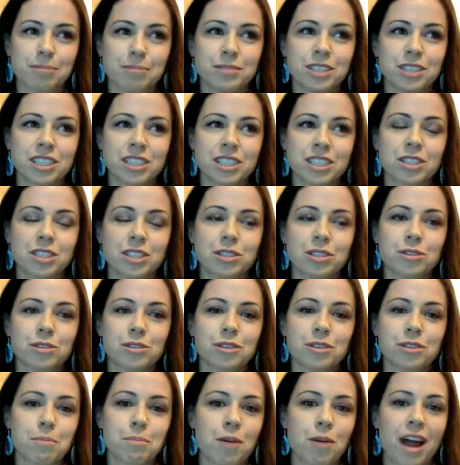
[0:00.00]
just
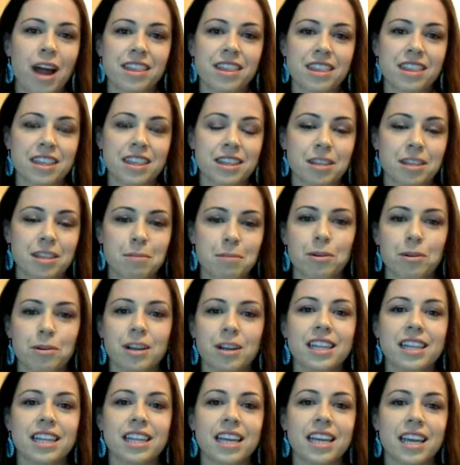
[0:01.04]
through the breath and the
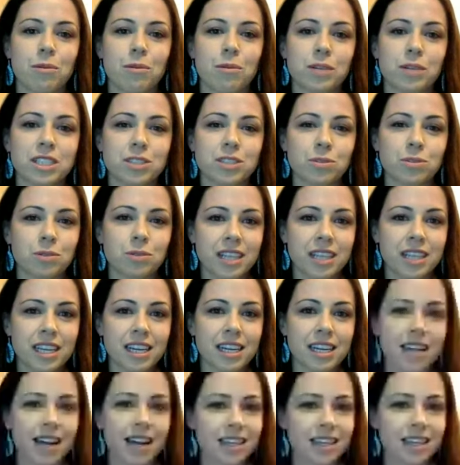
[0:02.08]
breathing, which really
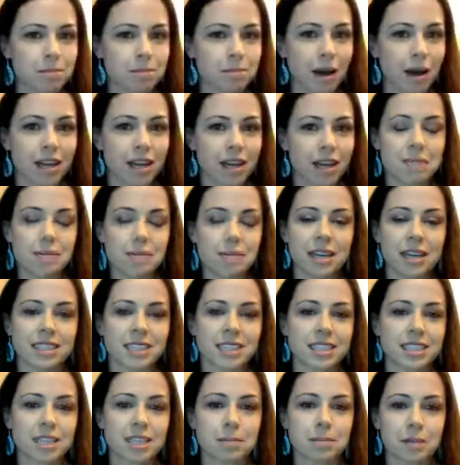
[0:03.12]
connects body, mind,
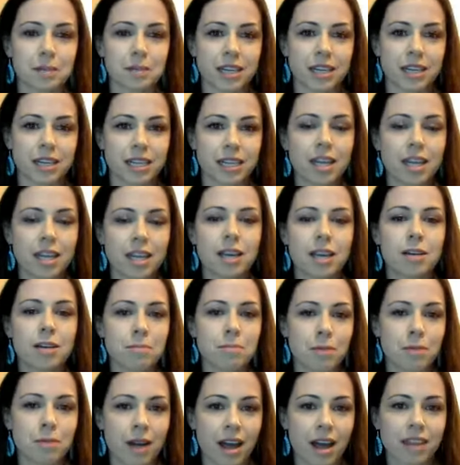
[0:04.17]
and spirit.
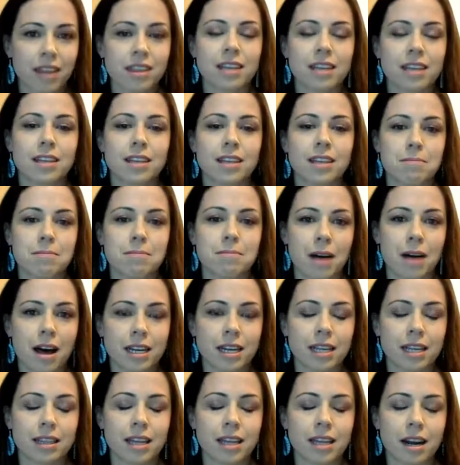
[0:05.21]
Breath and then
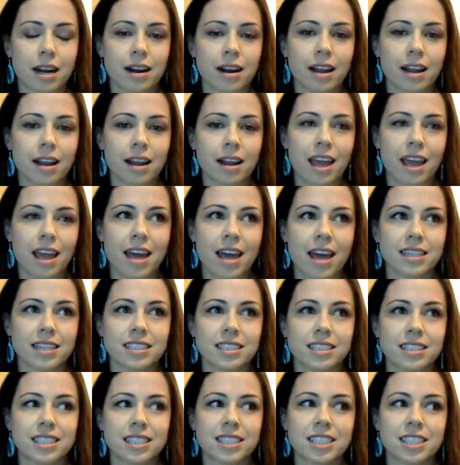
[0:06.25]
body there.
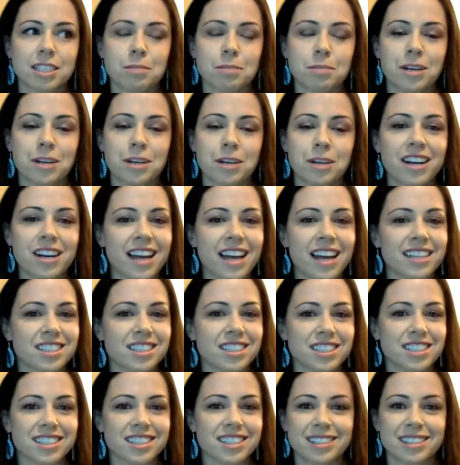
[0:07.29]
And spirit has
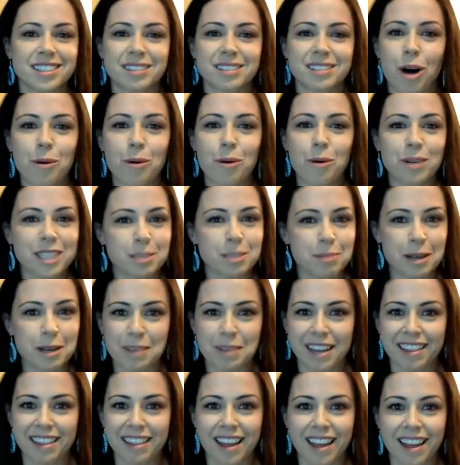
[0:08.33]
just always been
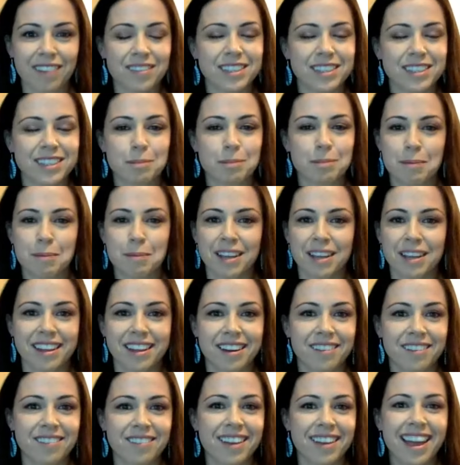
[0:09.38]
my life. It's been my
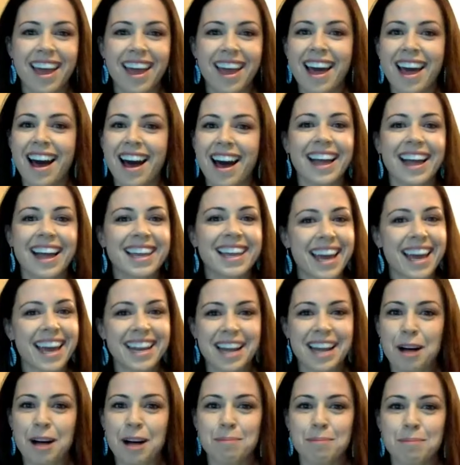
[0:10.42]
love. I can't
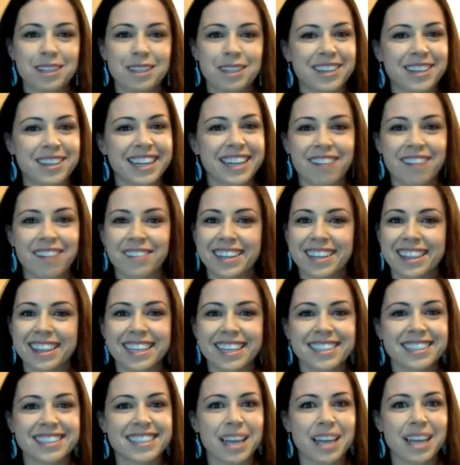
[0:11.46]
help but look at
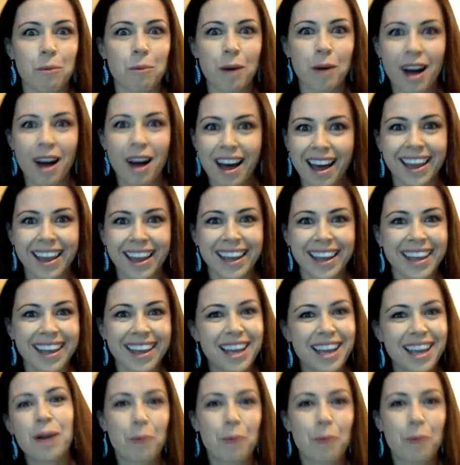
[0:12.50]
everything and say, why?
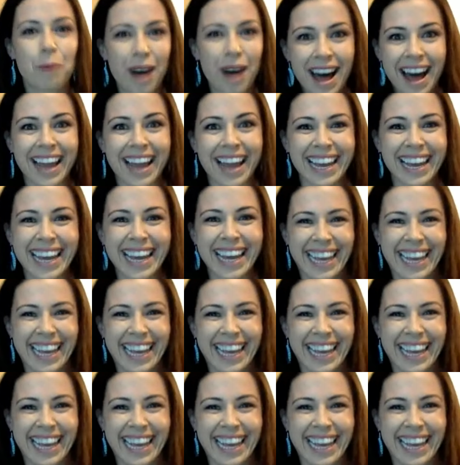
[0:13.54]
Why?